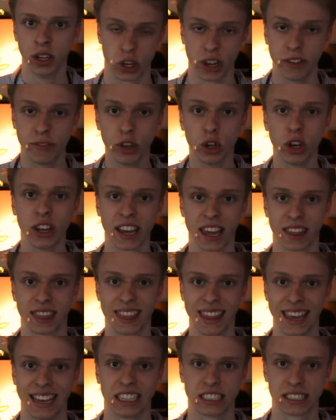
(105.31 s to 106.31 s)
So if you look at
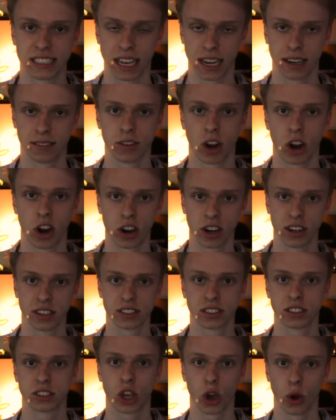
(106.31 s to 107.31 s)
things that
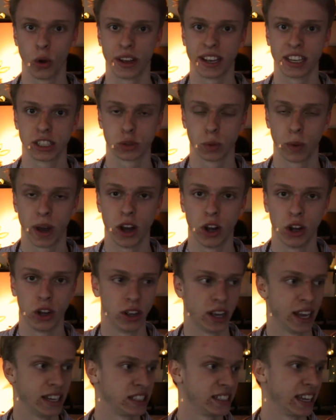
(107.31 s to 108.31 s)
aren't going as
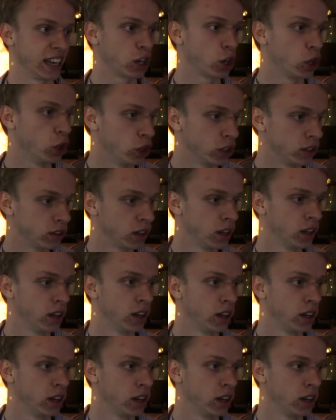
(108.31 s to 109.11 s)
well as they could,